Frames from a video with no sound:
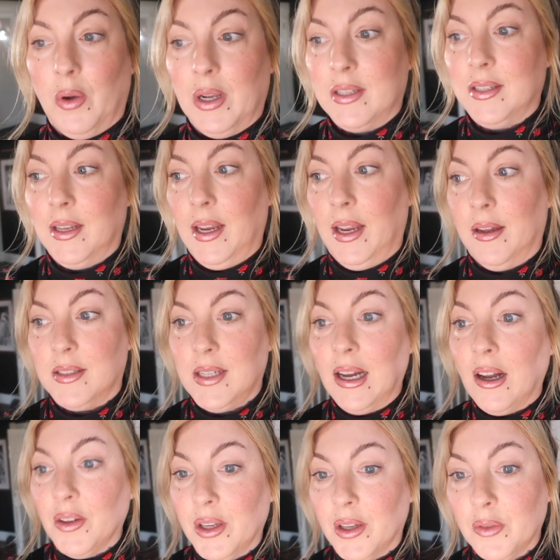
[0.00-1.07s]
It's an
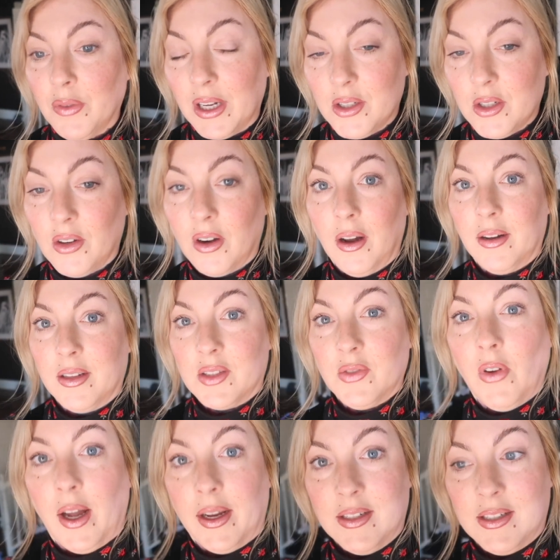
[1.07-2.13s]
Italian restaurant, it's
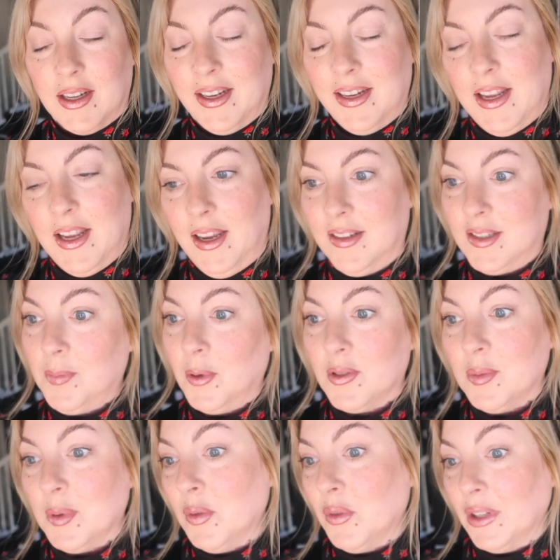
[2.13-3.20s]
fine dining, it's supposed
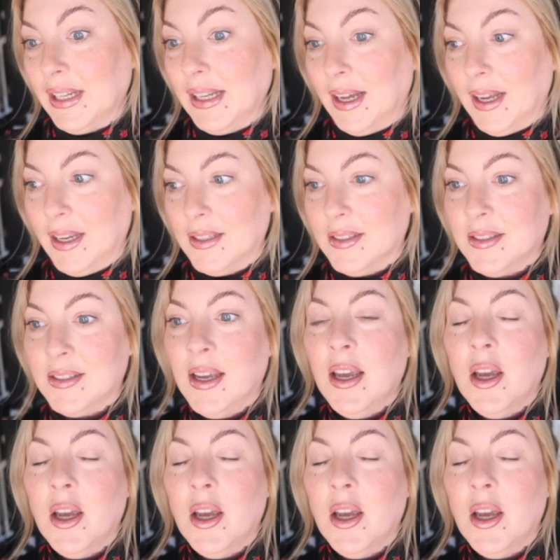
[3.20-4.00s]
to be really nice.